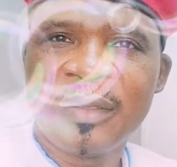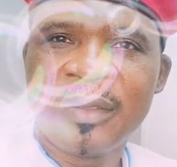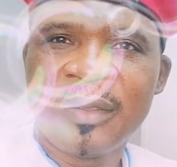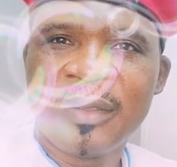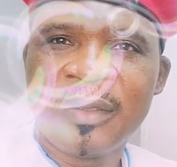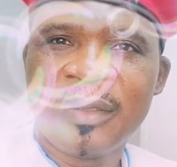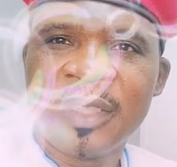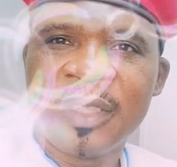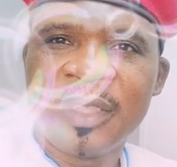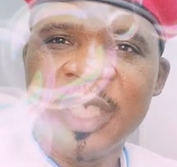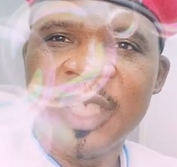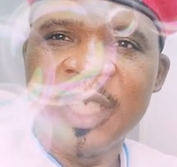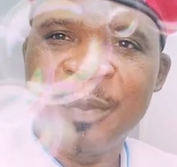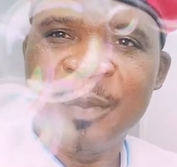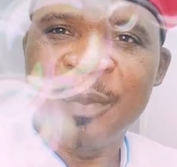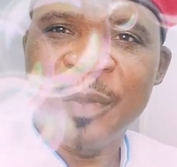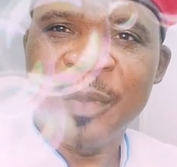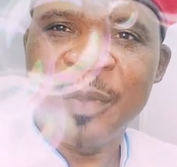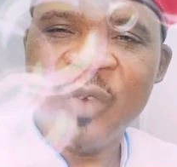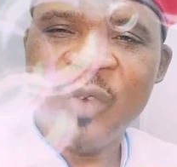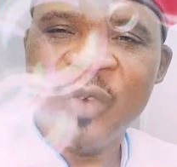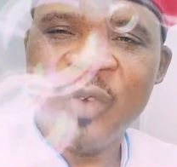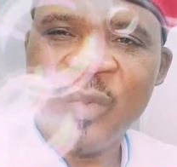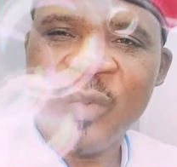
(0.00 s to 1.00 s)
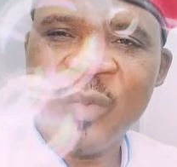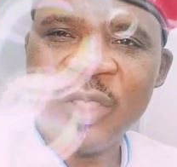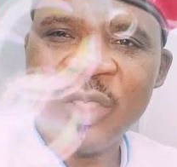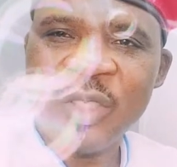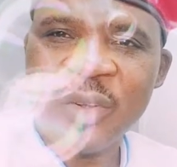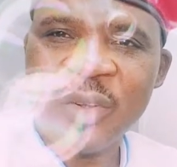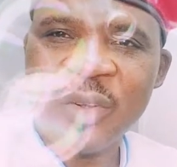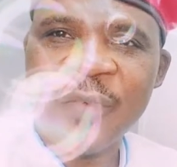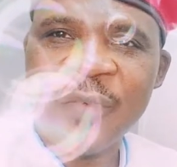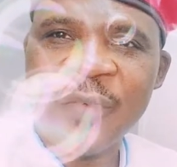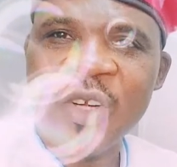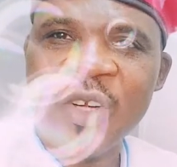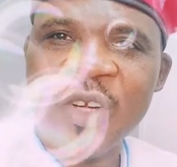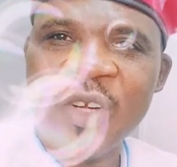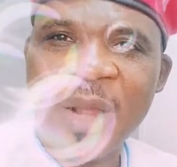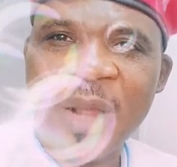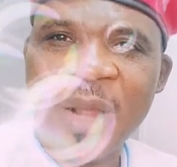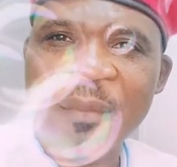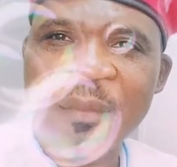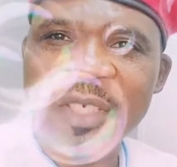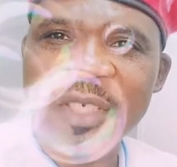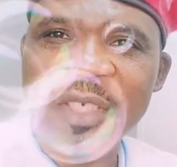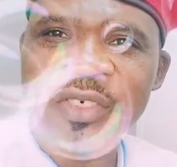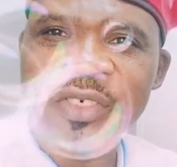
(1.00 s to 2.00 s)
the peaceful request of referendum
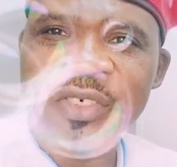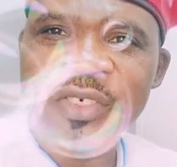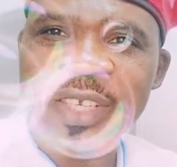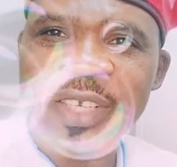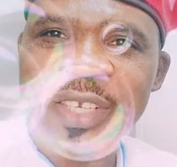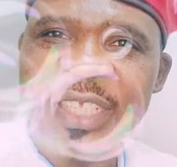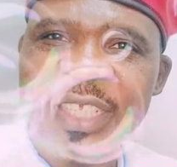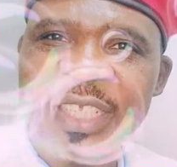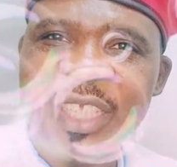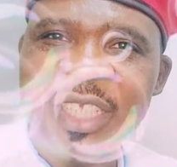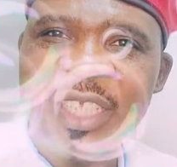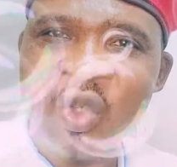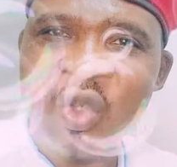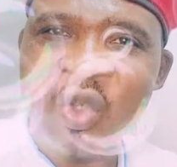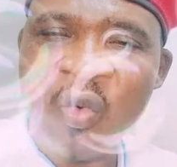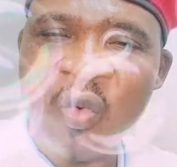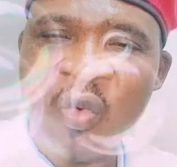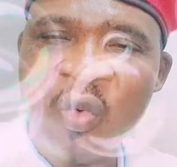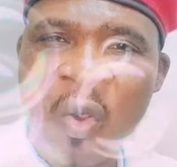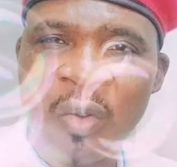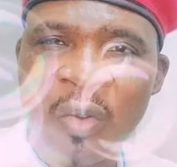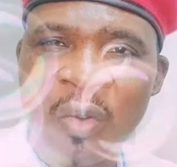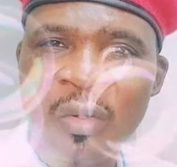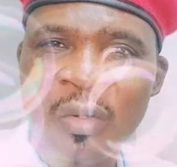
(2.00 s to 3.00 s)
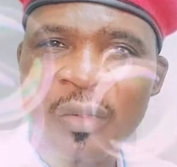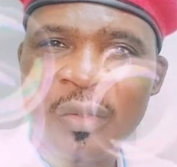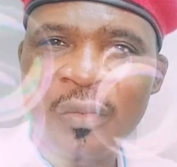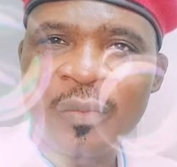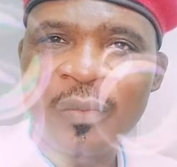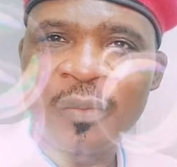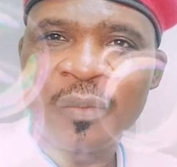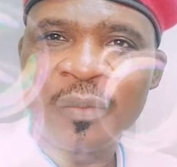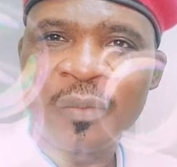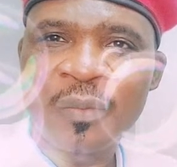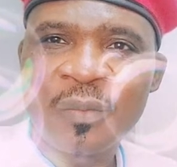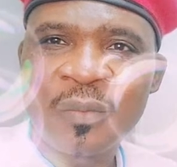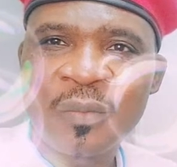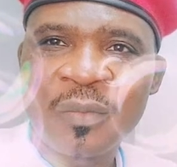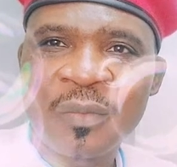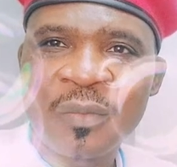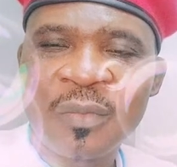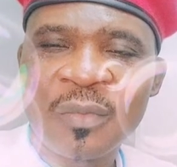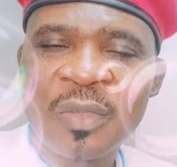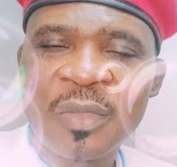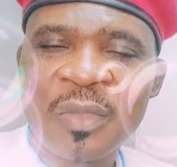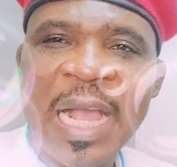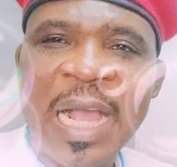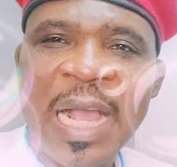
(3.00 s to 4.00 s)
have been translated to war.
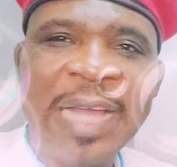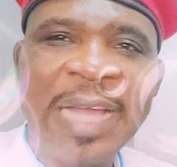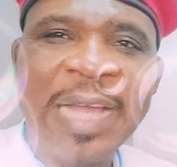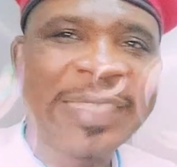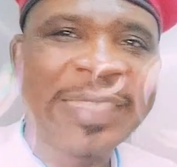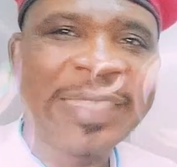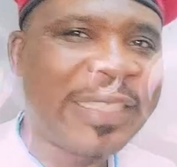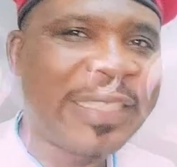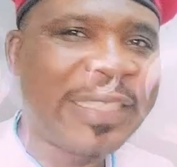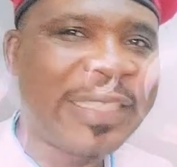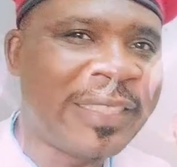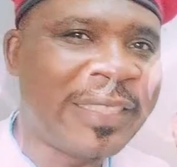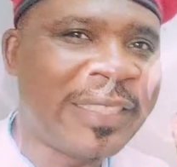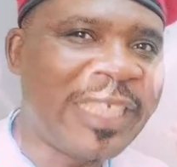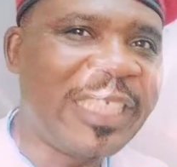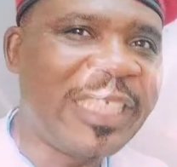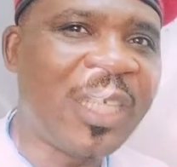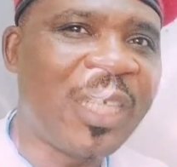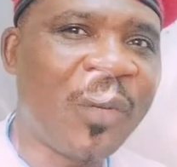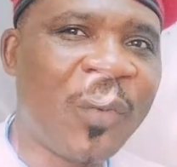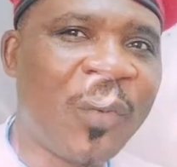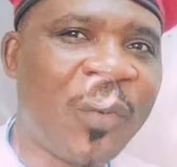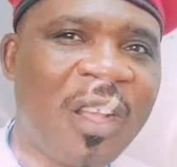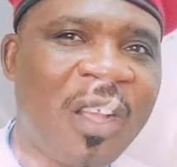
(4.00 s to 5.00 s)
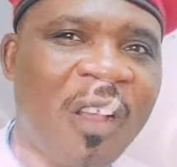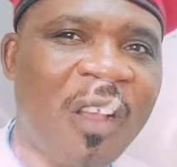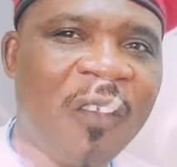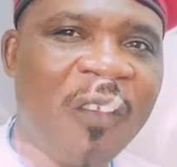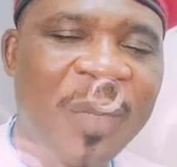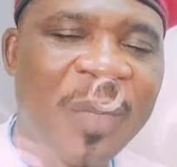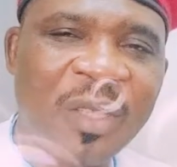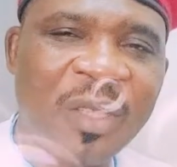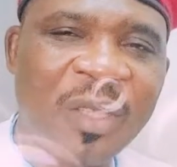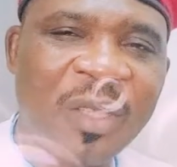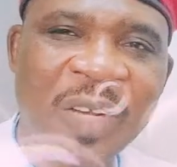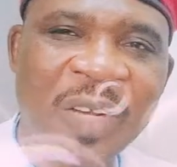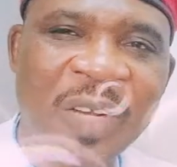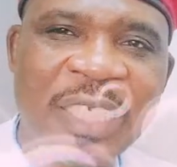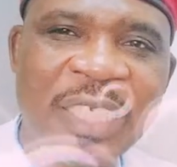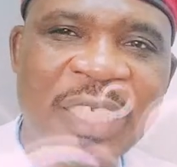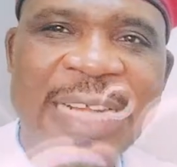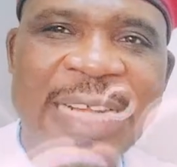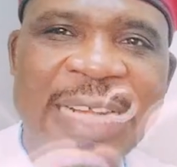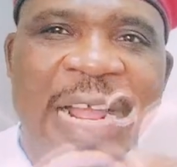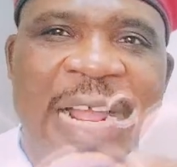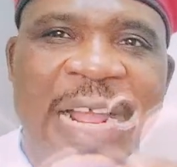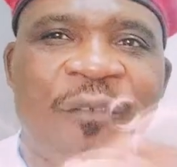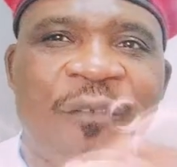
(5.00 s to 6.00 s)
And the Janjaweed government of
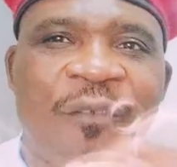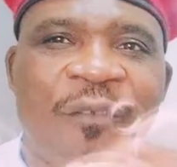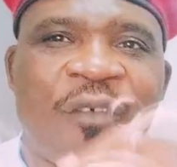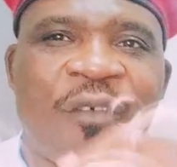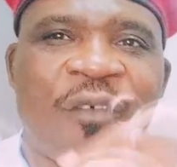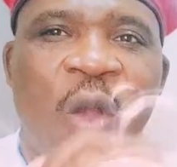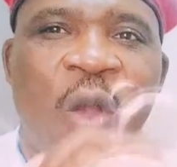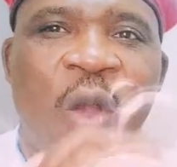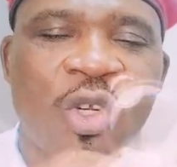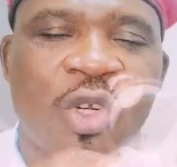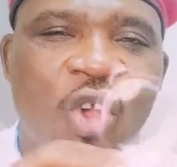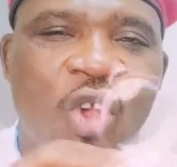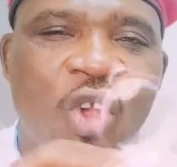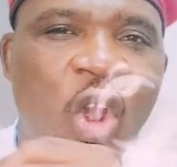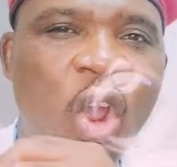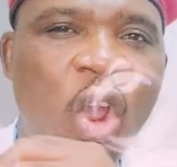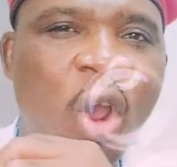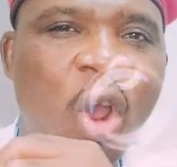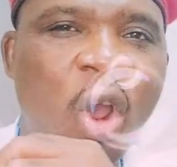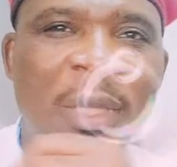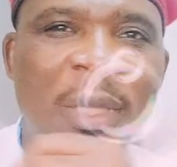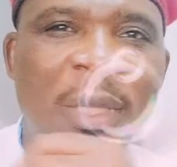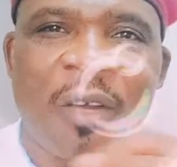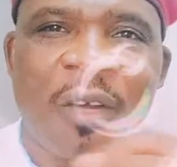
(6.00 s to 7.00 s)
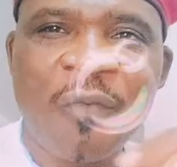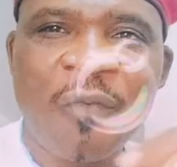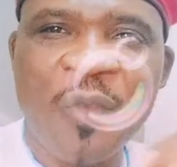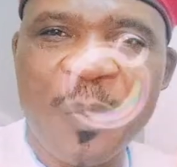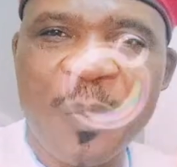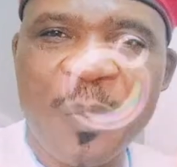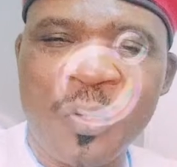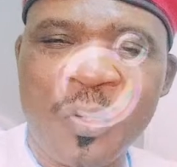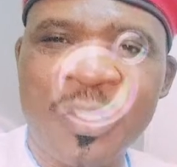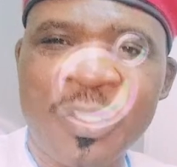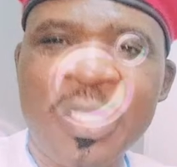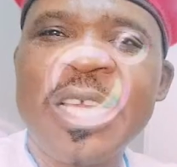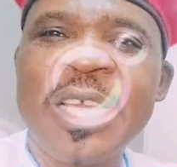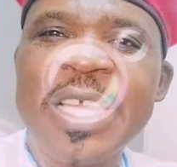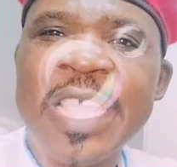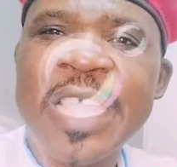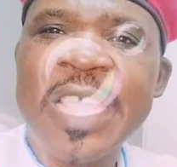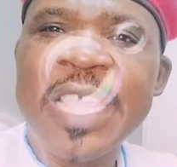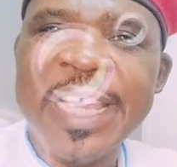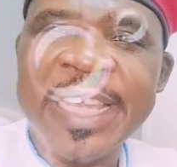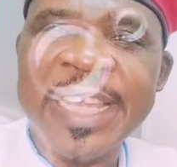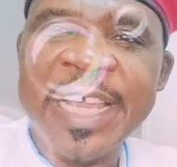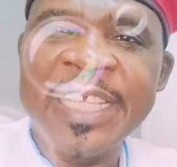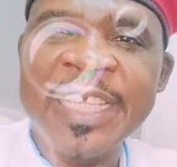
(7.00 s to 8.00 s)
Nigeria have come with all manner of weapons
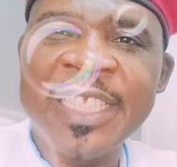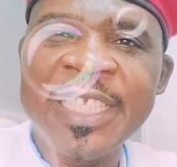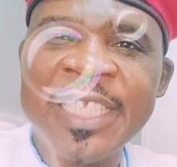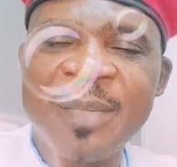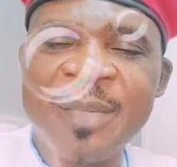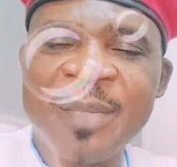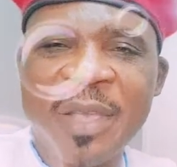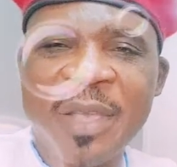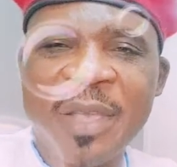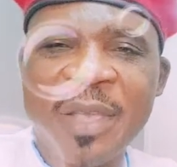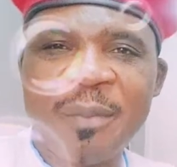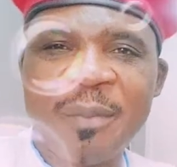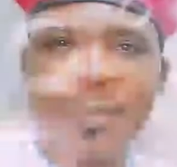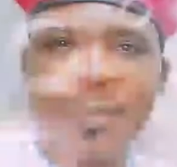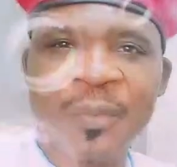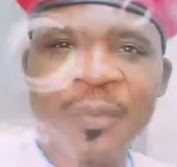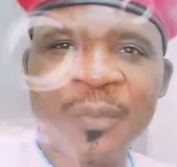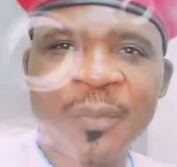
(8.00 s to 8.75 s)
against the Biafran people.